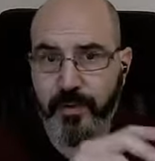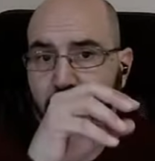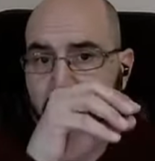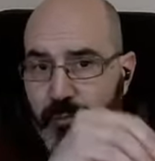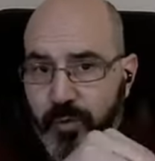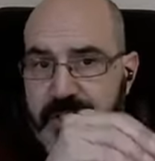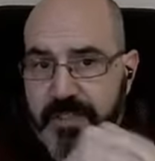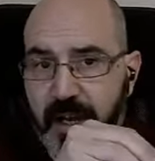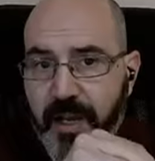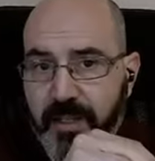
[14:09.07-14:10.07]
So it
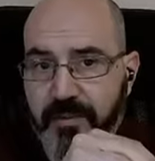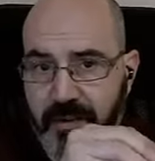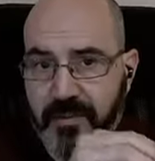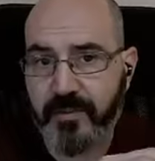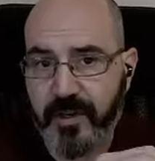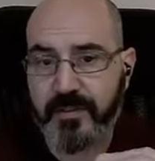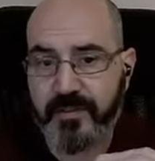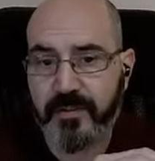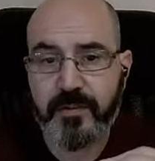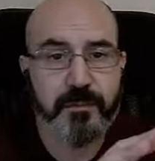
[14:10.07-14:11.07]
resides inside the
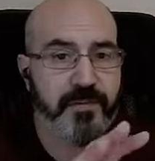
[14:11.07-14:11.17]
system,